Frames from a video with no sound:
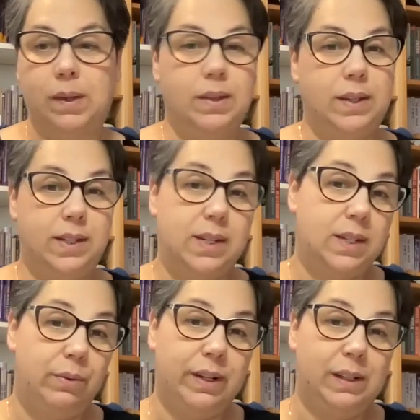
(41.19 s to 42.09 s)
and this is
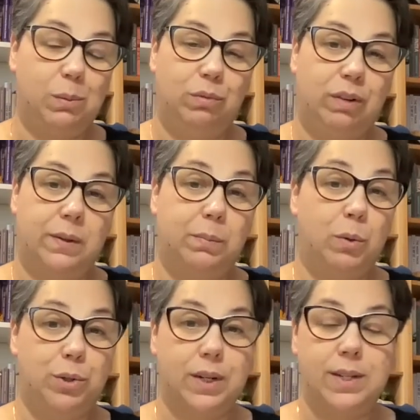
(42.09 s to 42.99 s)
the realm of our
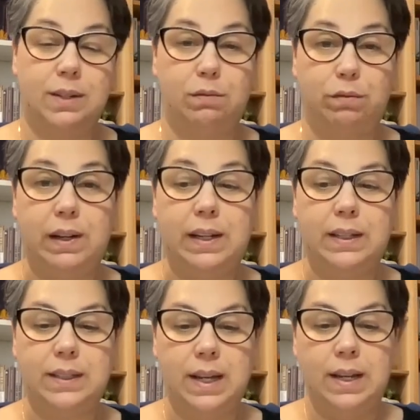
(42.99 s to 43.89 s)
emotions and
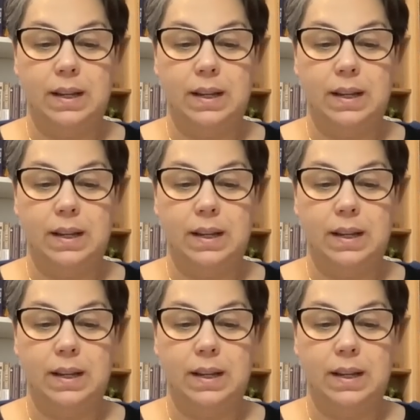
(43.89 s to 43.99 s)
feelings.